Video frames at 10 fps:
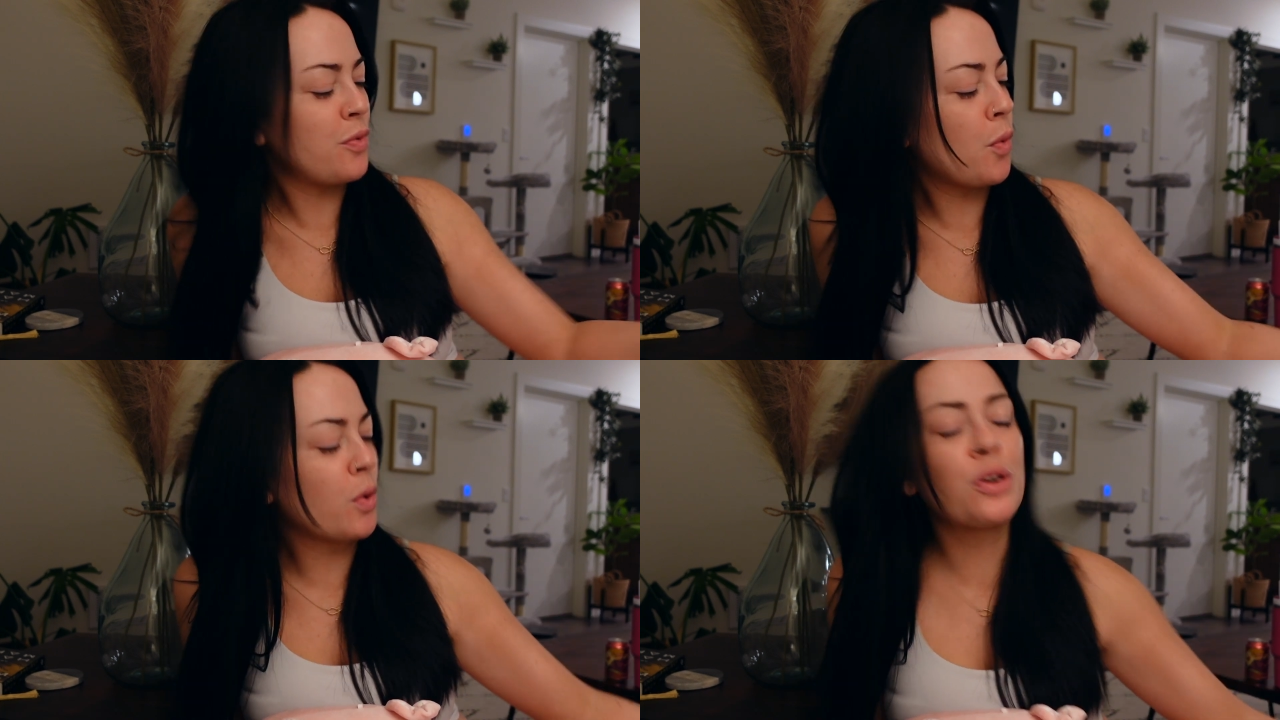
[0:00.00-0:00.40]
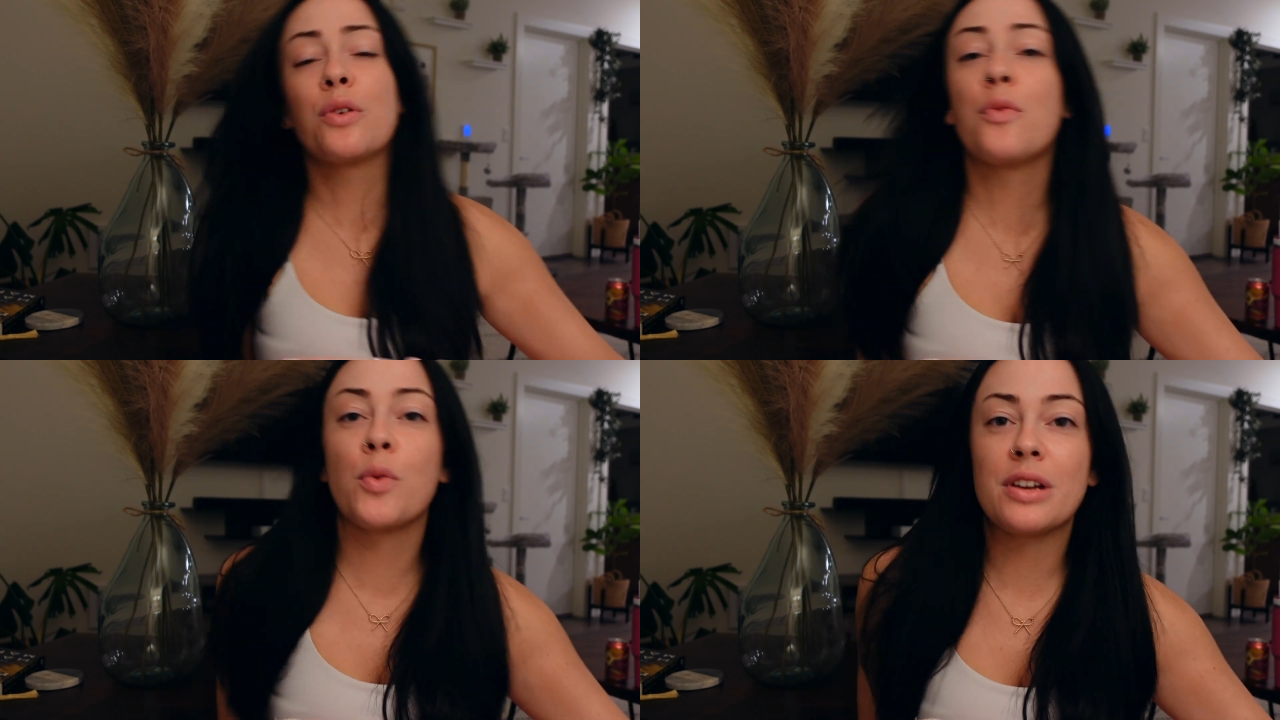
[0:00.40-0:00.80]

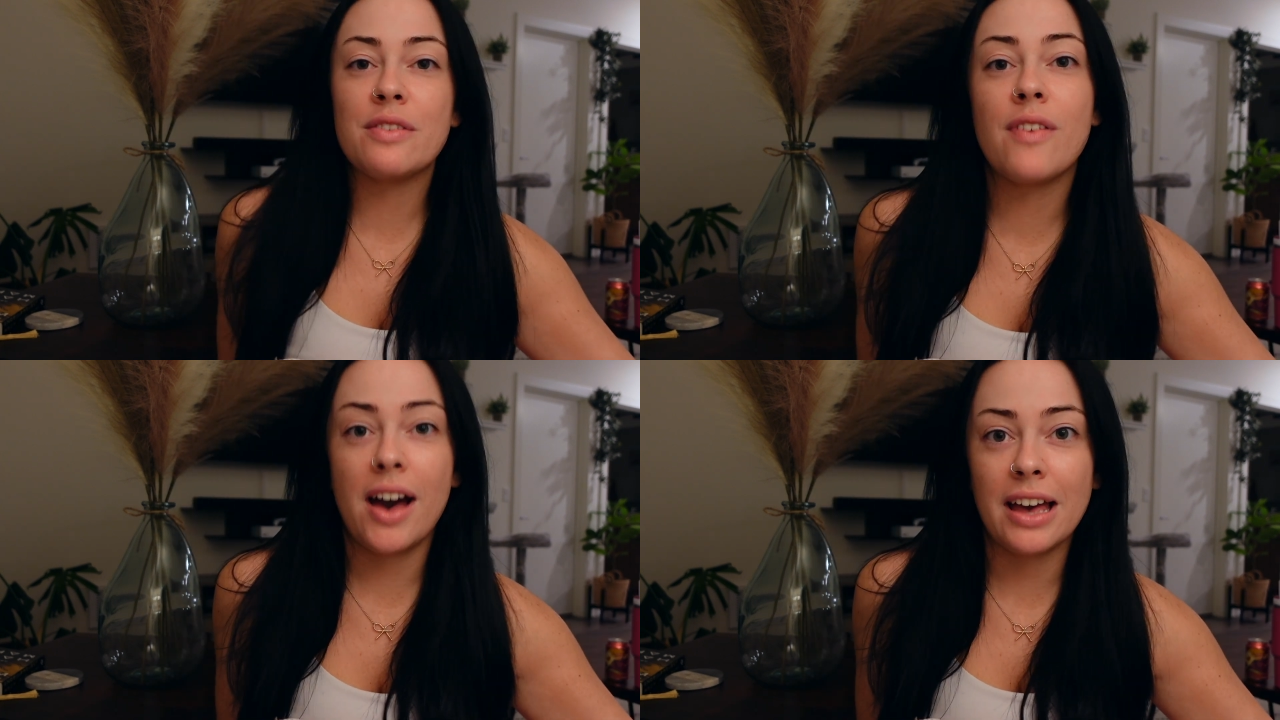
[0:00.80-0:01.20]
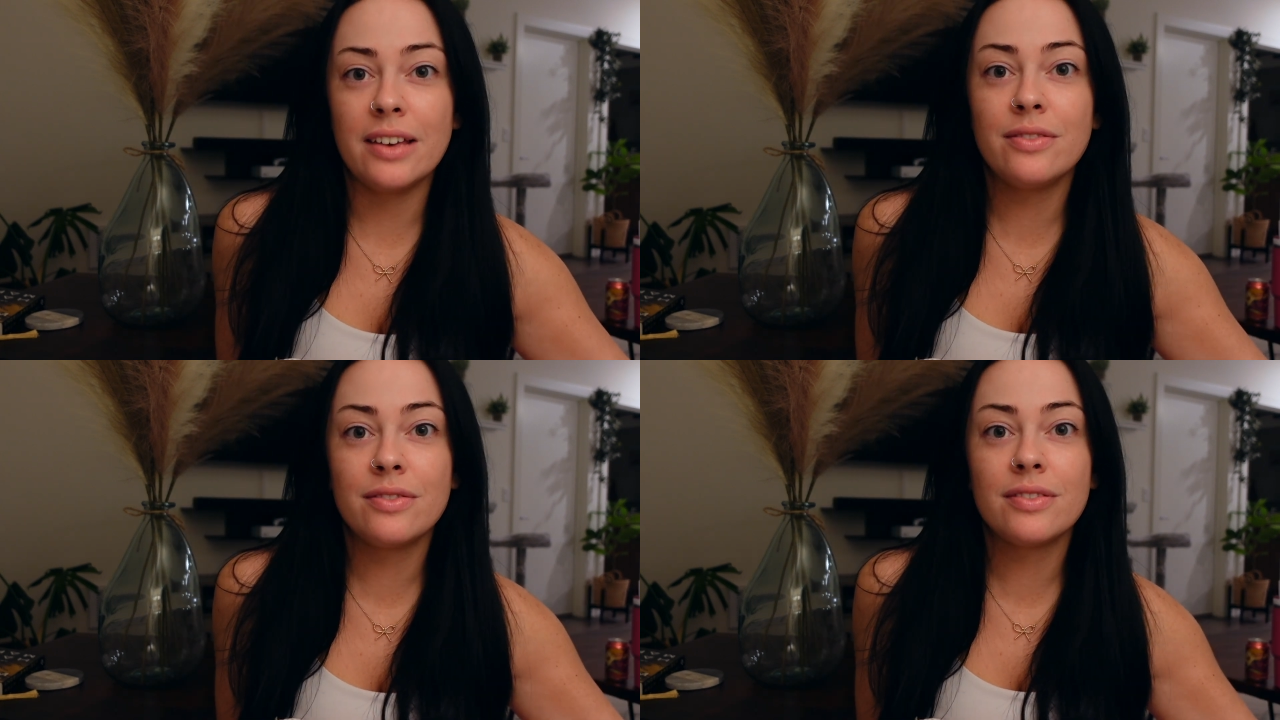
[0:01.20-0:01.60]

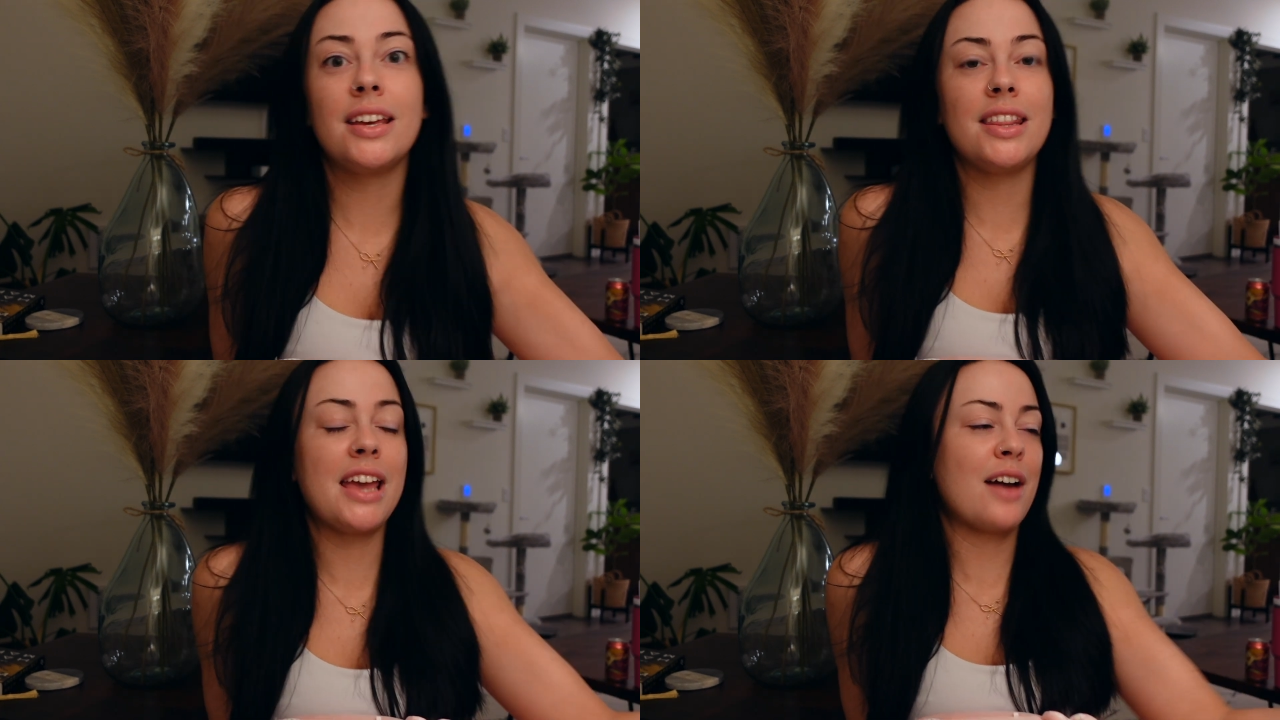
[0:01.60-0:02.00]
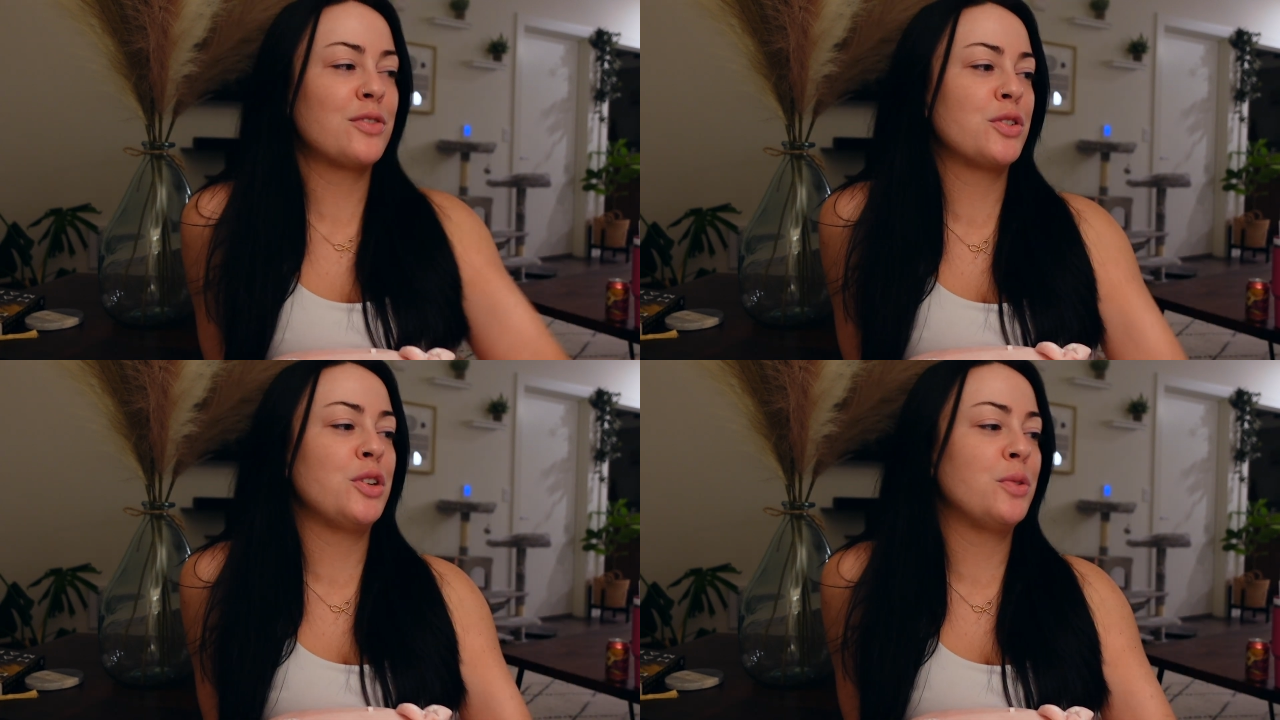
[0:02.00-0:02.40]
4.45 in the
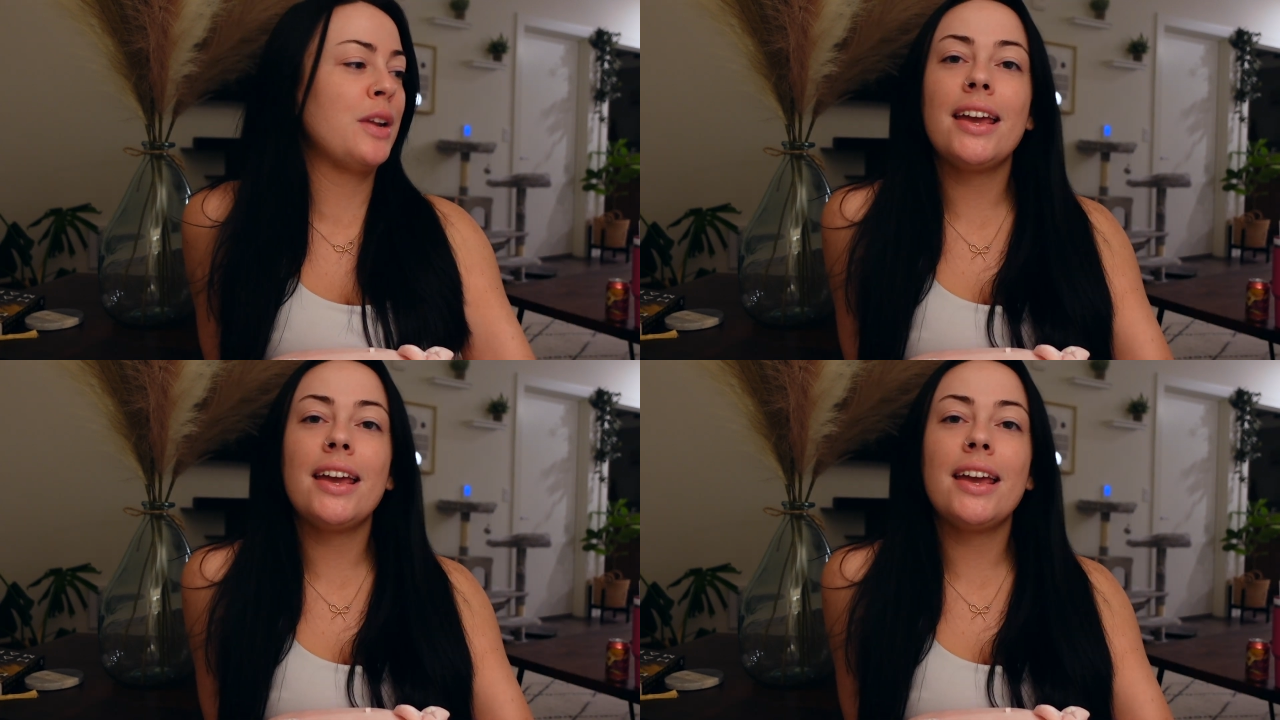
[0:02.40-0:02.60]
afternoon.